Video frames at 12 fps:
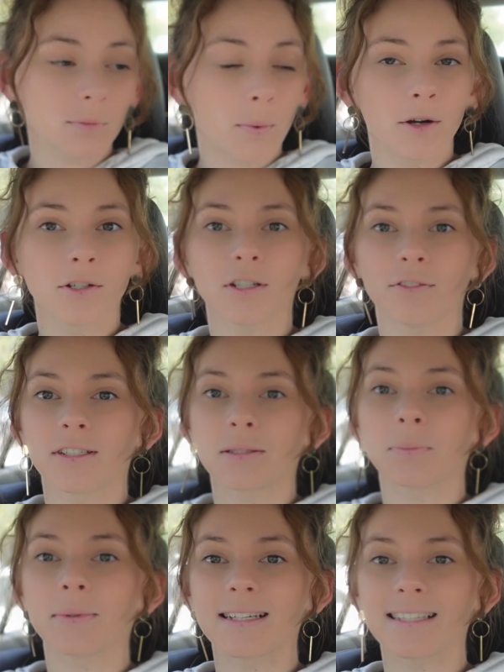the post
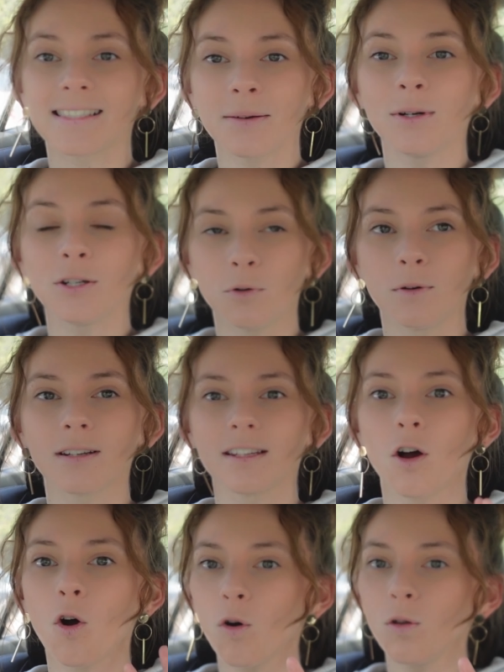office because someone
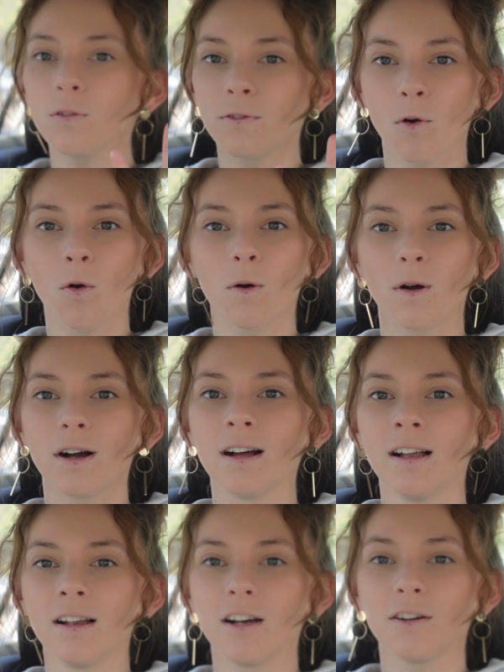ordered all four
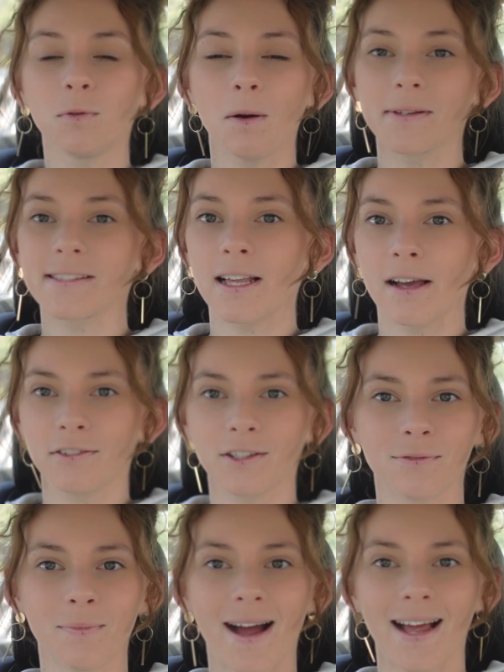of what was left
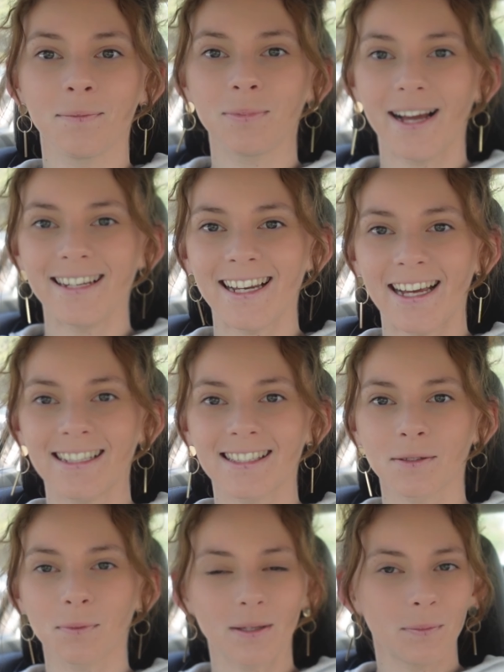of my blind
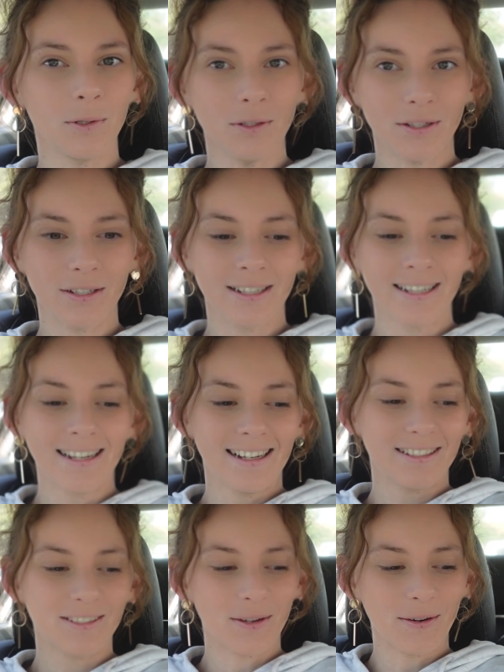dates with a book.
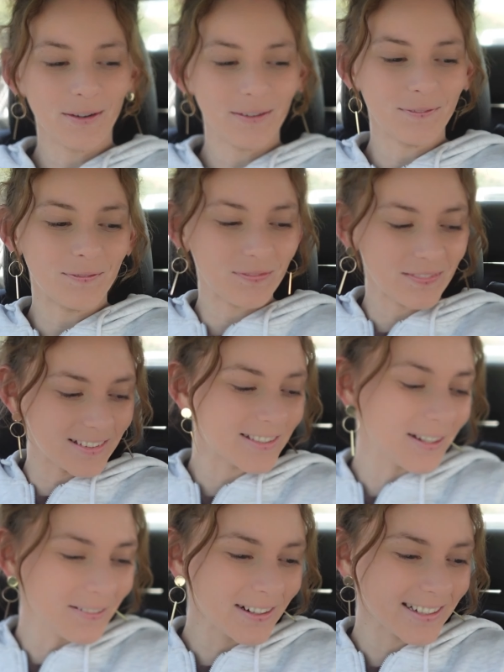
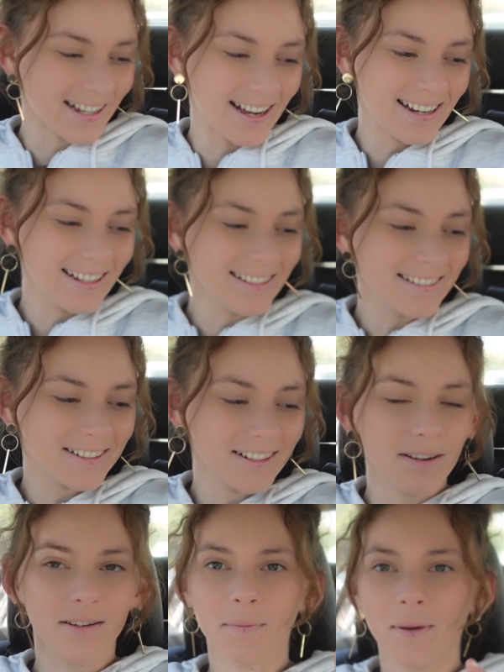So excited. So
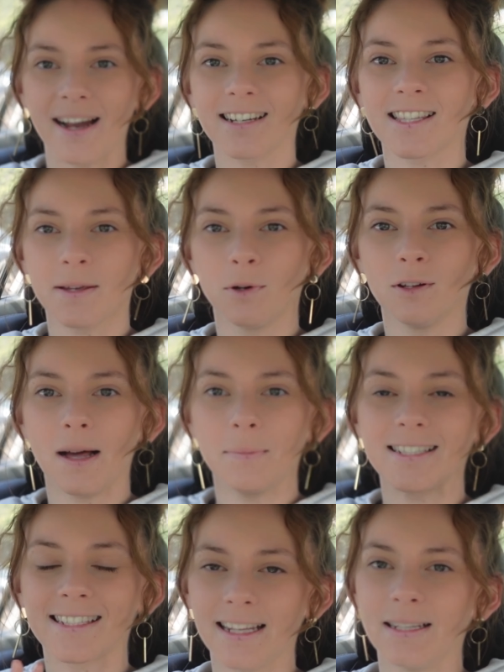I'm gonna package them all up
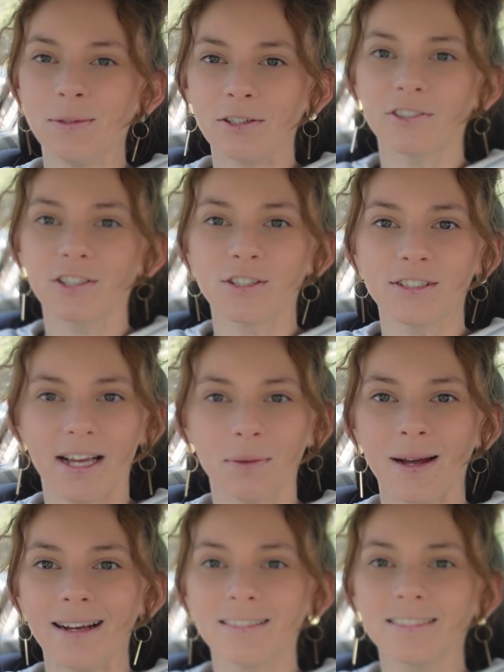and send them off to New
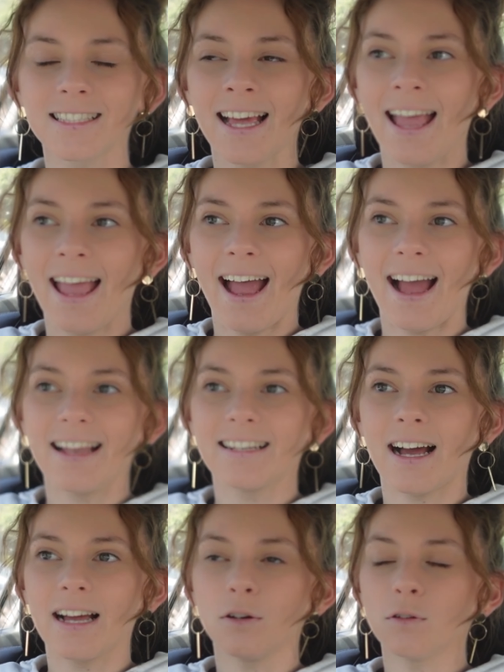South Wales.
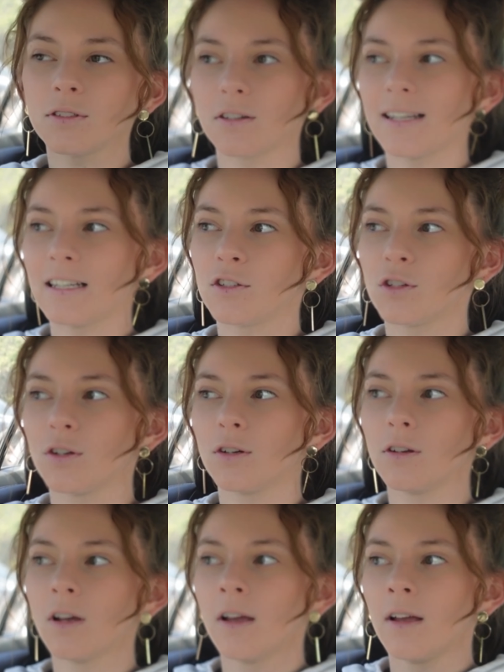And I also need
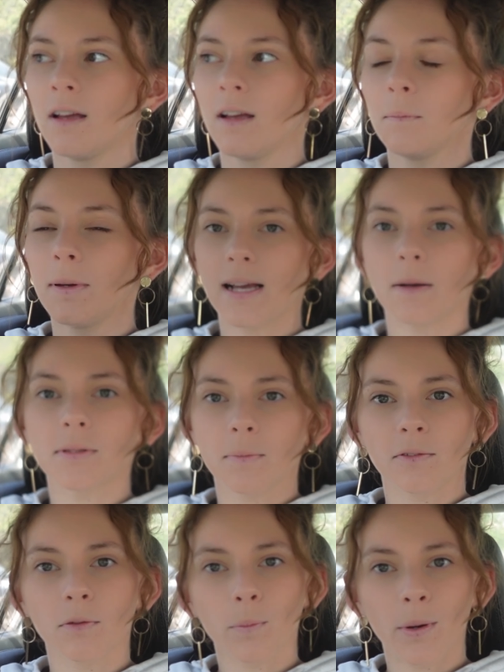to pick up
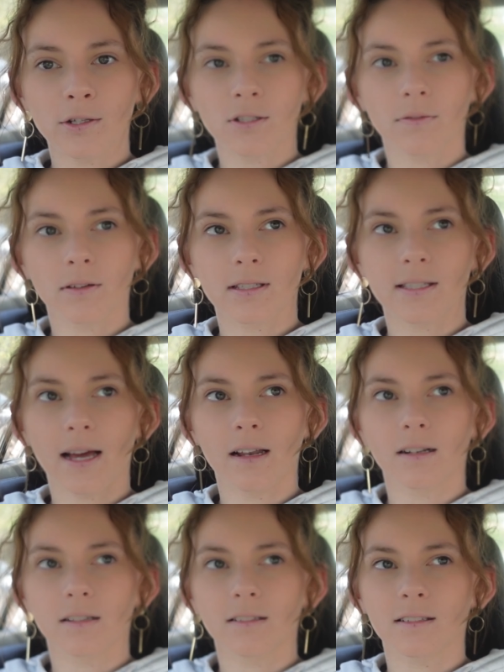something from the post office
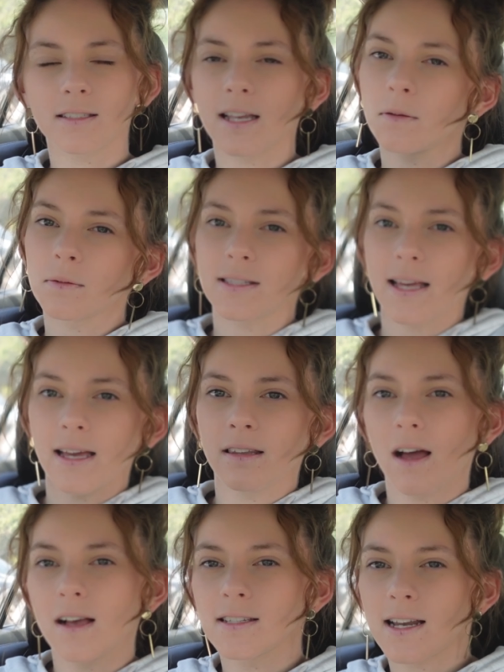that said it was there
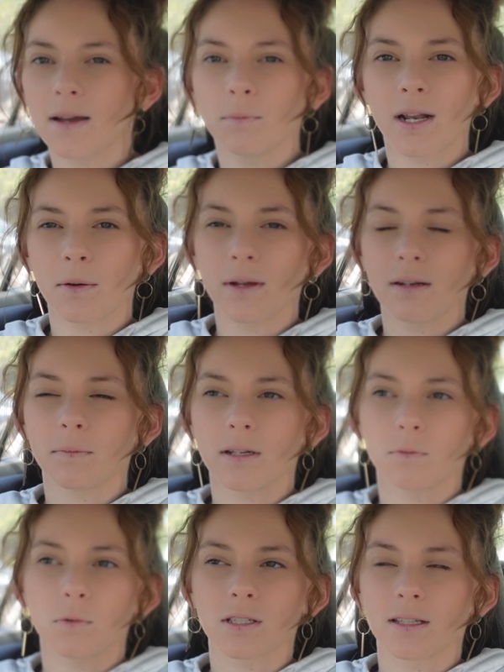last time when I went,
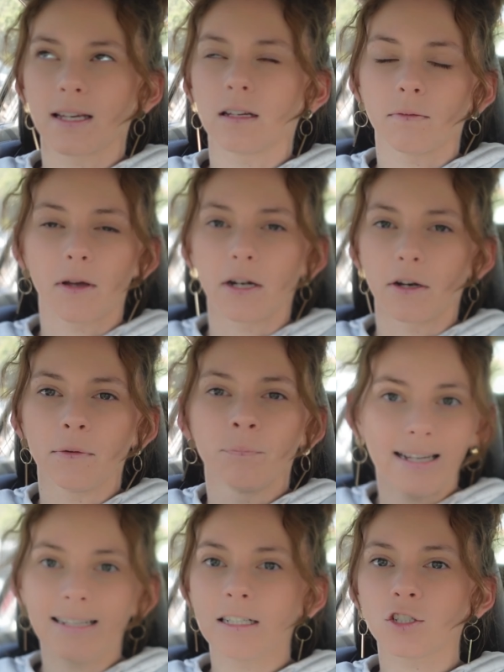but wasn't there. I don't
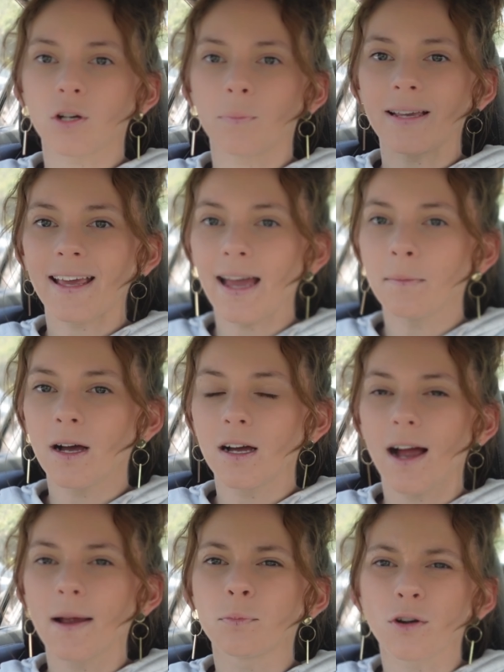know. I need to shop at
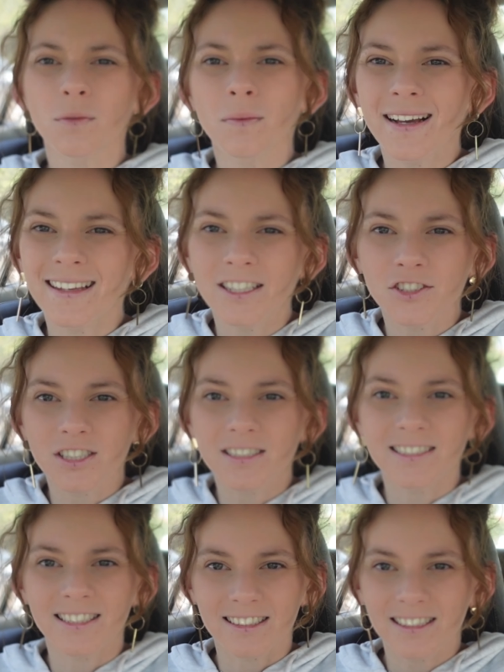Kmart. I broke my kitchen
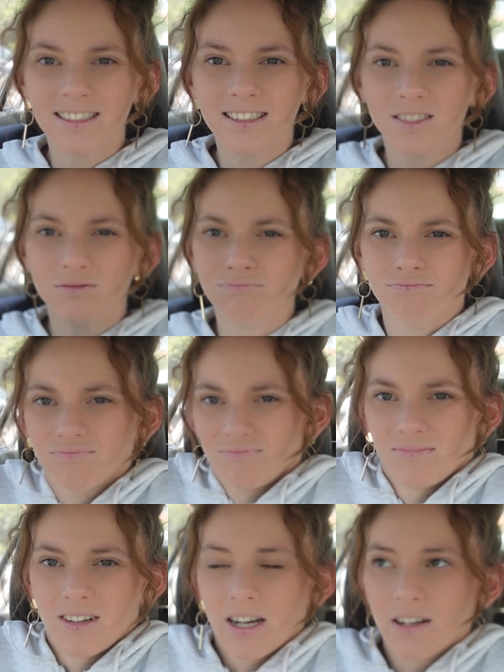scissors.
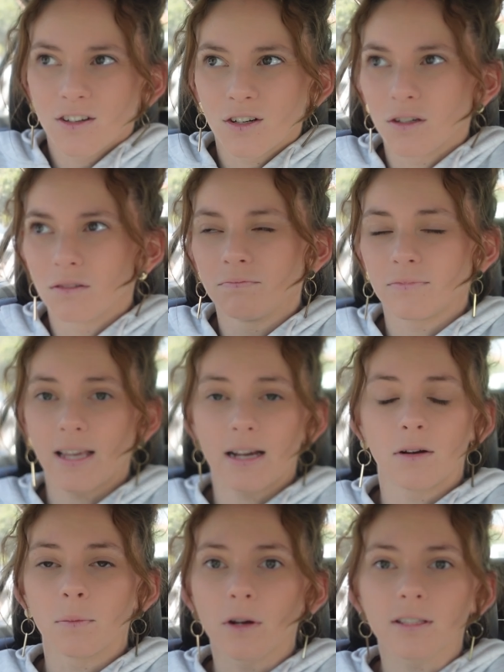I don't know
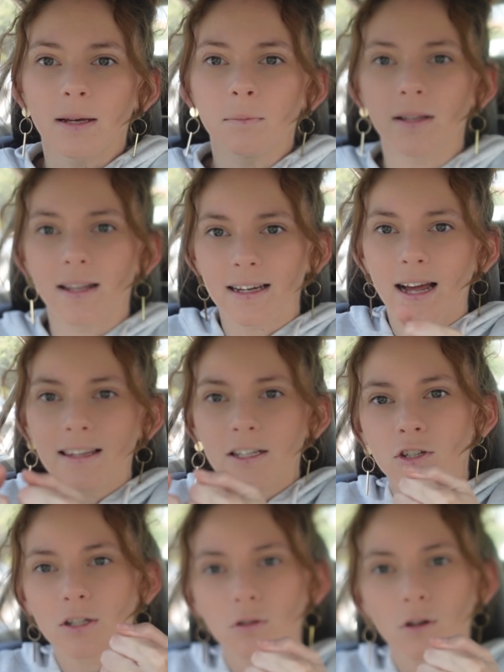how I broke them, but like I
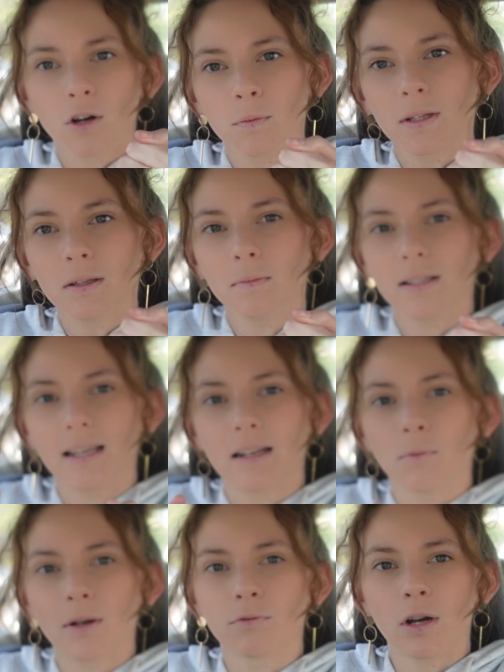literally couldn't open them. And
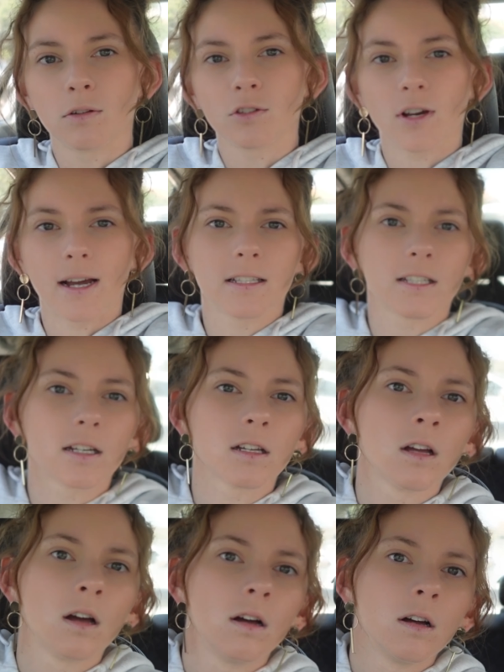then when Rowan tried to,
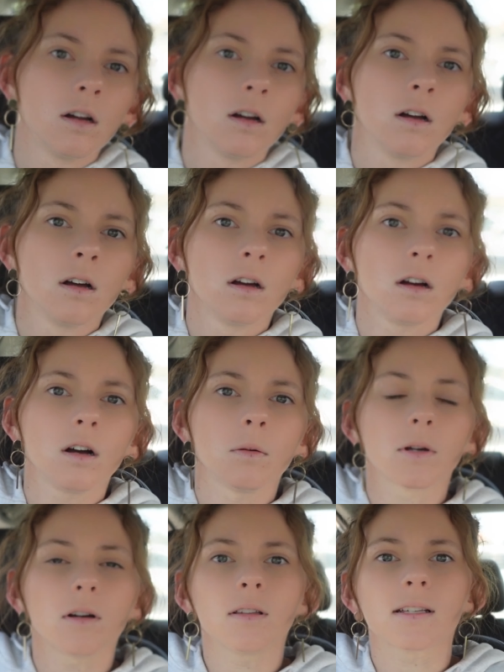oh
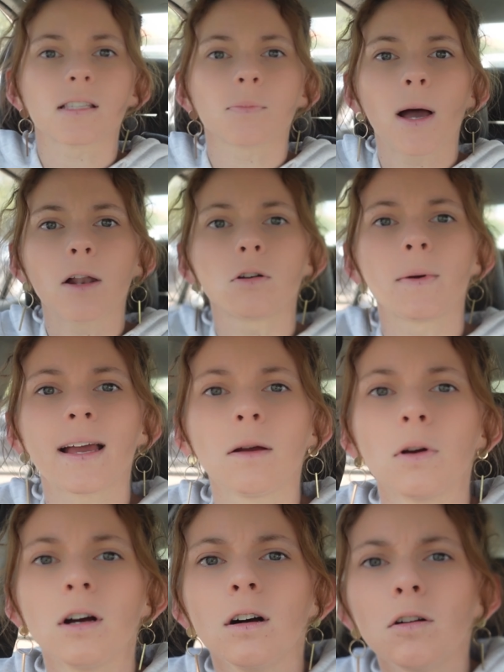my God, there's a spider on my camera.